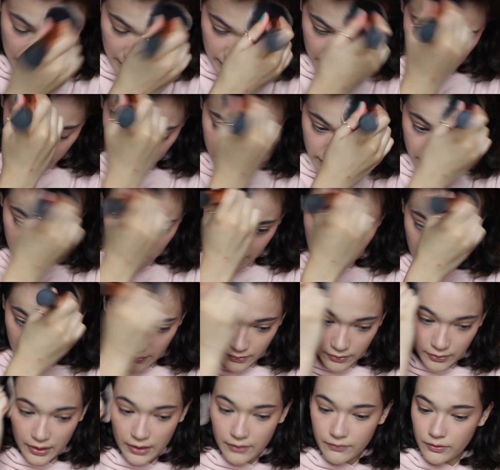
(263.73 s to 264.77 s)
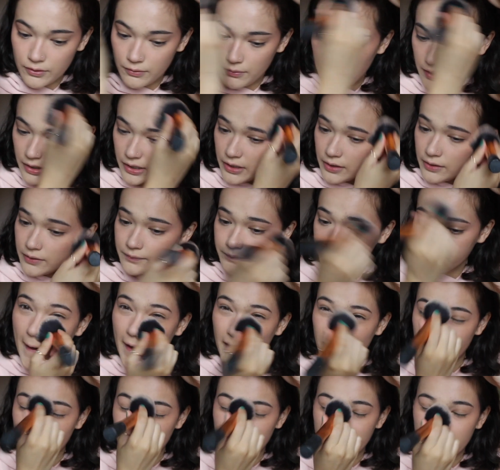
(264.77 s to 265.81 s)
if I don't powder everywhere,
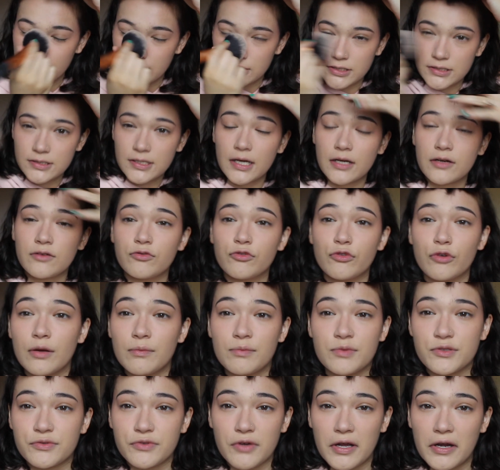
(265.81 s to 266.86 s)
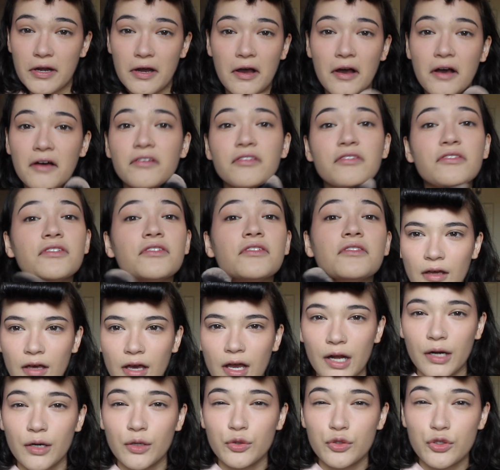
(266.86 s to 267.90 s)
everything just kind of rubs right off.
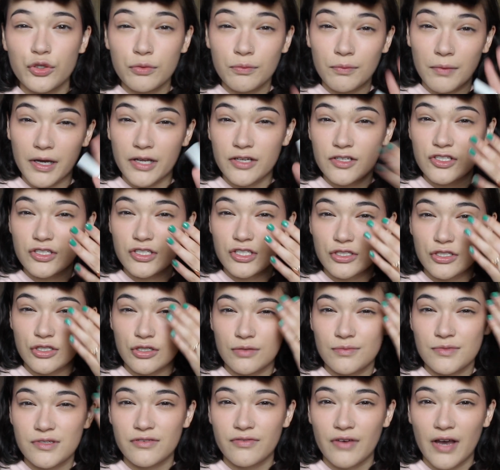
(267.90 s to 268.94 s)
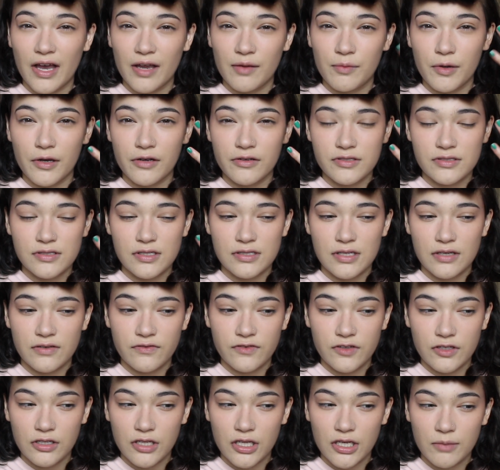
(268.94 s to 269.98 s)
I don't do much in terms of eyebrows because I
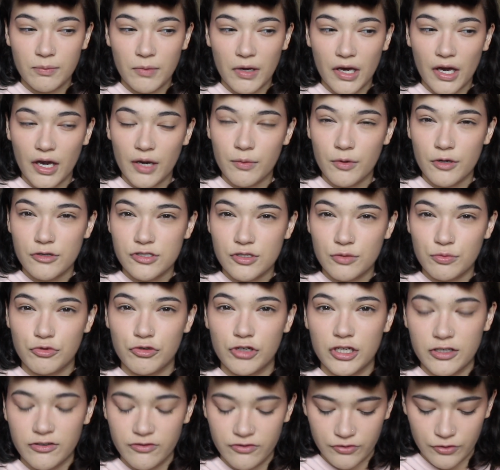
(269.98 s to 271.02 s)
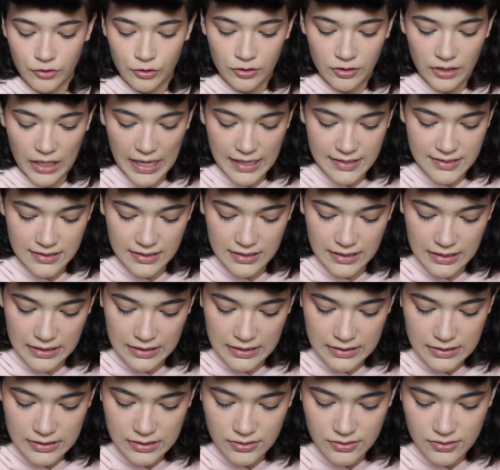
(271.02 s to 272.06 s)
feel like my eyebrows are pretty full as it
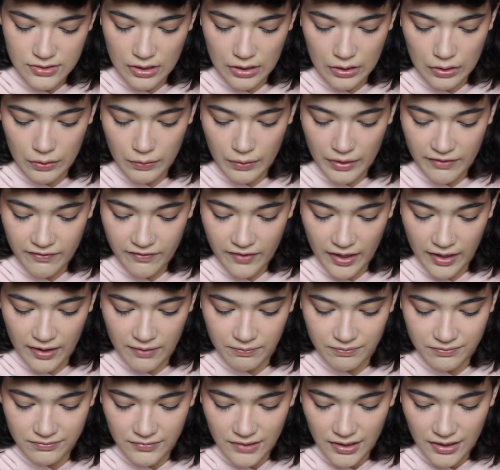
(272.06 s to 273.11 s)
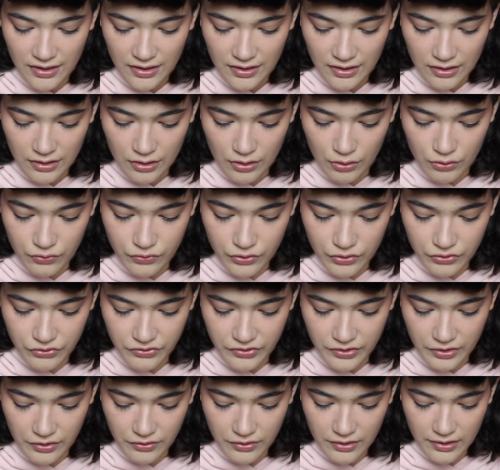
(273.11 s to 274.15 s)
is. So if I
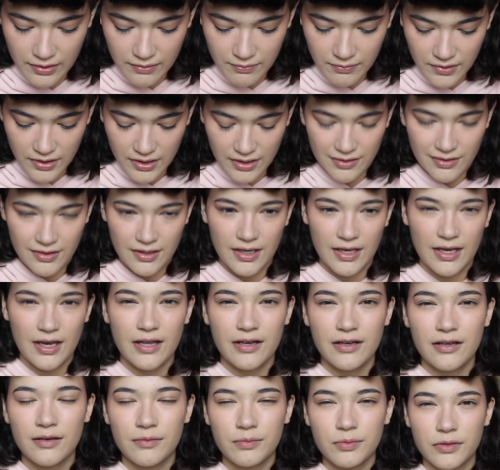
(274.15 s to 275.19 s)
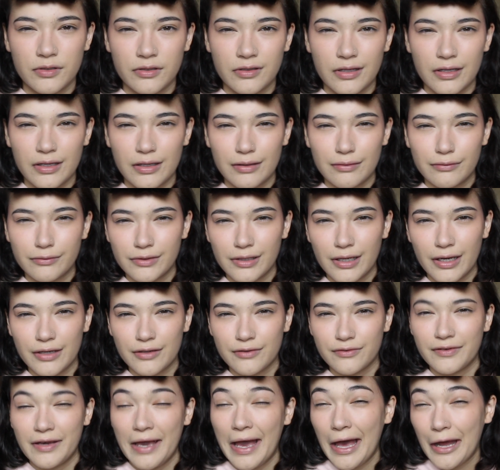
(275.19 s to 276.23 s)
overfill them, then they end up looking kind
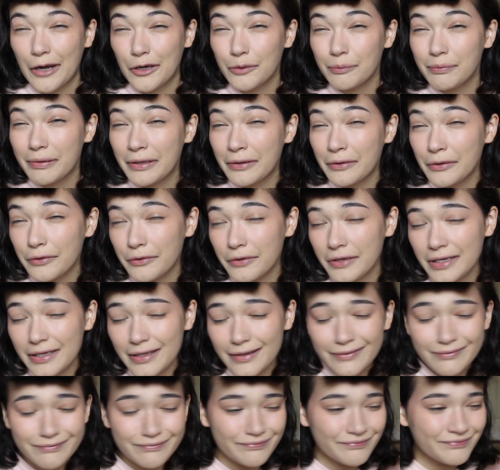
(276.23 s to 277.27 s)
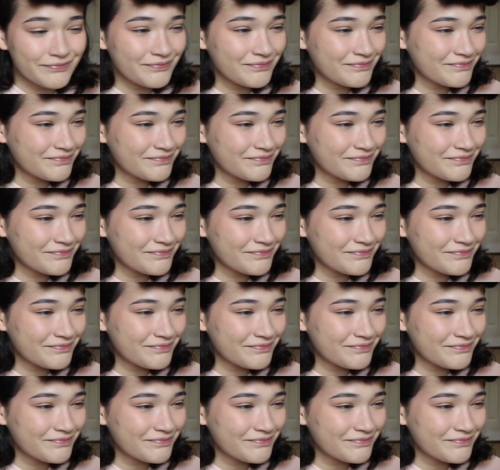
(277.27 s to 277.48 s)
of caterpillar-y.